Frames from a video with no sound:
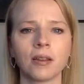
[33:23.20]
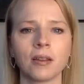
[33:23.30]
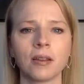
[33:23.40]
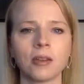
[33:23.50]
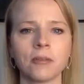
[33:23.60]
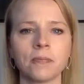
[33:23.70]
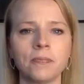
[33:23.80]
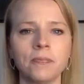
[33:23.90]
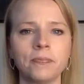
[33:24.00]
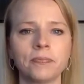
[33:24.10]

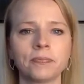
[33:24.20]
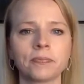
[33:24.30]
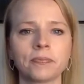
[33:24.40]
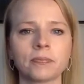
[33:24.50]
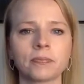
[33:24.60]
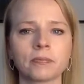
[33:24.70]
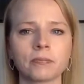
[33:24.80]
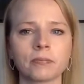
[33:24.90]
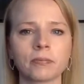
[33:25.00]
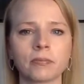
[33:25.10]

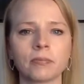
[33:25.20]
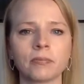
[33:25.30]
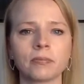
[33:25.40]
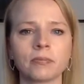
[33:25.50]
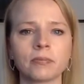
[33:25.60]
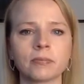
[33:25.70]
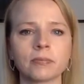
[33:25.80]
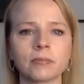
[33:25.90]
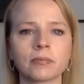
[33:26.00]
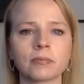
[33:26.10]

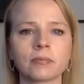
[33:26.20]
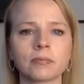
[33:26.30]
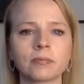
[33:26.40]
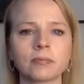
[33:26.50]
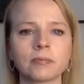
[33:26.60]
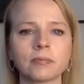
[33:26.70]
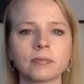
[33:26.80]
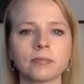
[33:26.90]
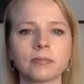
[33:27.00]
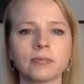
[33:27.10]

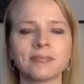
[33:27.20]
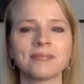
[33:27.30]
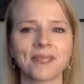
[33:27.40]
The person shown says nothing.